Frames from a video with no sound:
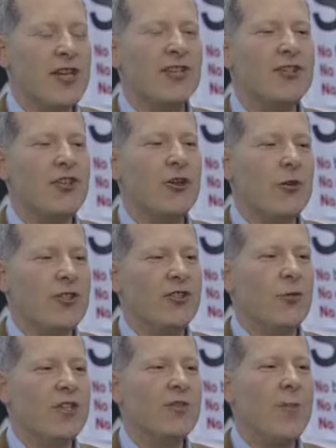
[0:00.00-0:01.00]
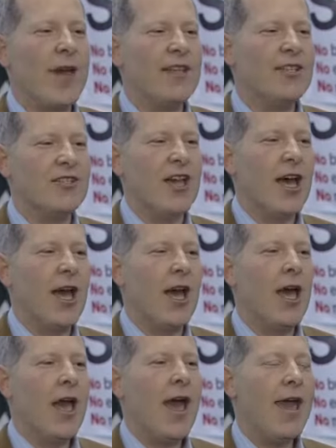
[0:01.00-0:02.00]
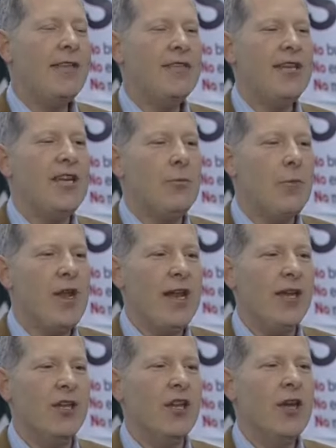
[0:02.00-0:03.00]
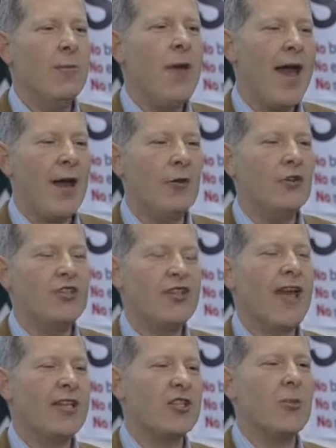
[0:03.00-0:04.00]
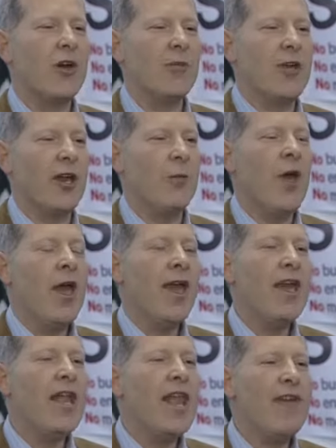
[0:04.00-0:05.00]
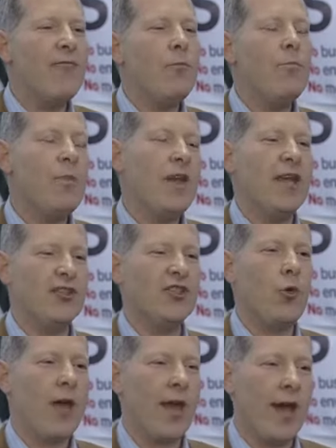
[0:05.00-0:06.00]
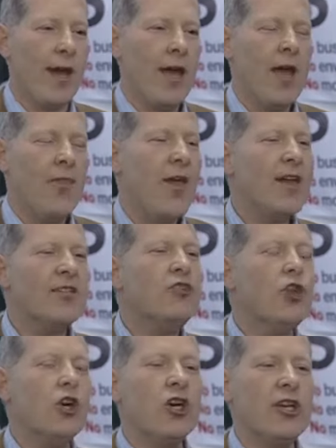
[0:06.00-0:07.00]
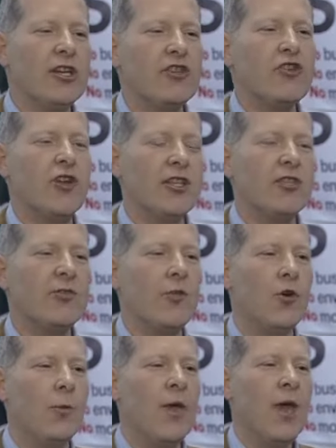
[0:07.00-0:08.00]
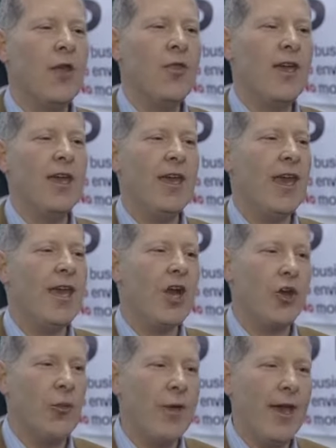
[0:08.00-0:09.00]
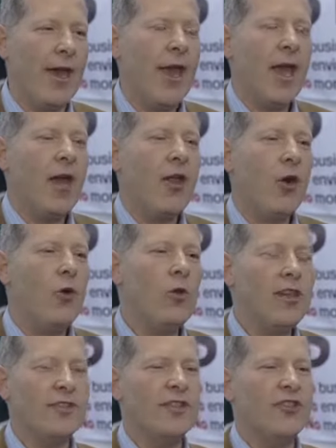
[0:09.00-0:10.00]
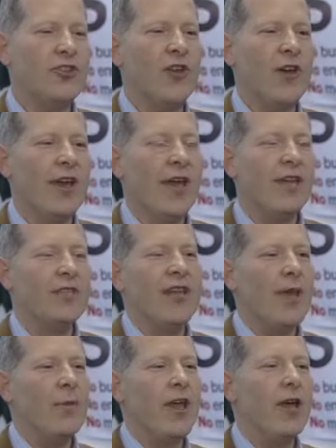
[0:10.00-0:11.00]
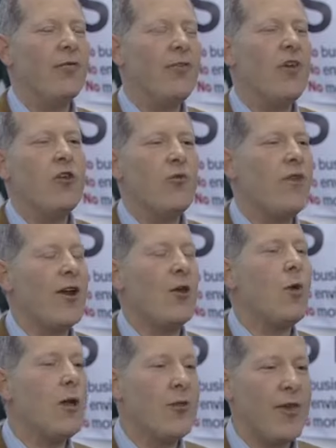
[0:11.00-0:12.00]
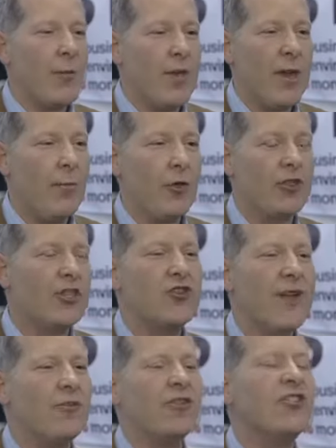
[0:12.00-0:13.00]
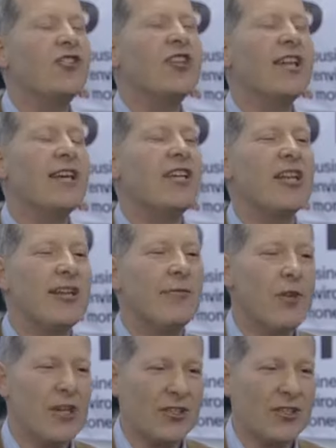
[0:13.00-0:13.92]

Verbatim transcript: of HS2 is that we spend uh, 18 billion pounds to get to Birmingham 11 minutes quicker. That is not going to transform the economy. All this is doing is enabling a few very wealthy people to travel slightly